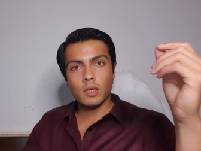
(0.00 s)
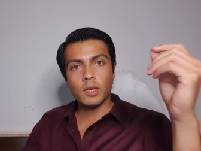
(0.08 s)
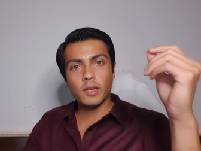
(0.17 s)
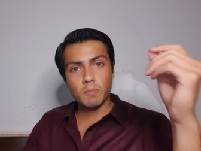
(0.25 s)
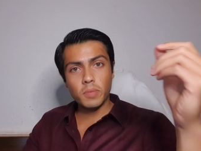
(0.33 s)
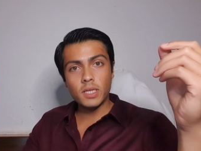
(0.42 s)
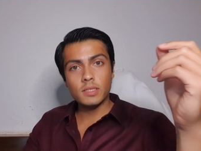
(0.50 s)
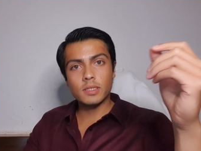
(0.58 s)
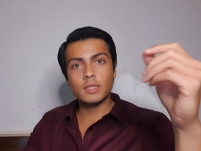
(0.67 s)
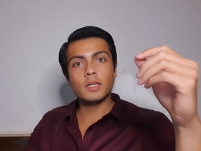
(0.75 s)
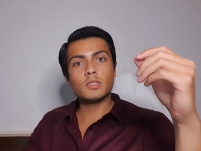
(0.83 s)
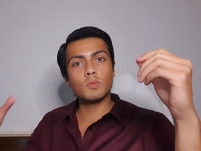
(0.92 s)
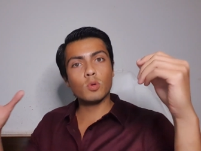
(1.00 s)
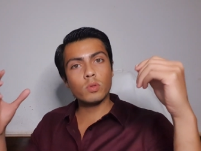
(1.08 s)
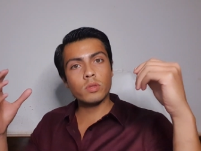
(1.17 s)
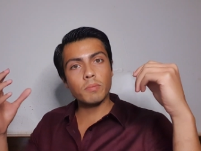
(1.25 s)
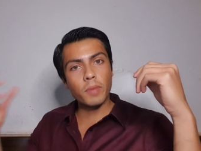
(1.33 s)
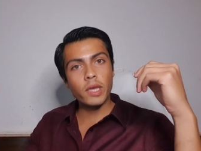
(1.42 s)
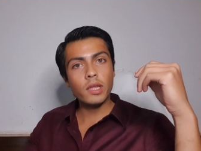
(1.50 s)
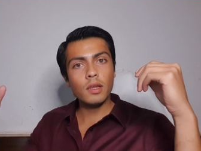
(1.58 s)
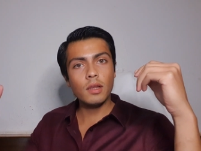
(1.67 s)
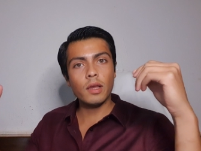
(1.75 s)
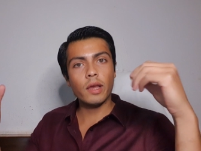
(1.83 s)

It means it has both male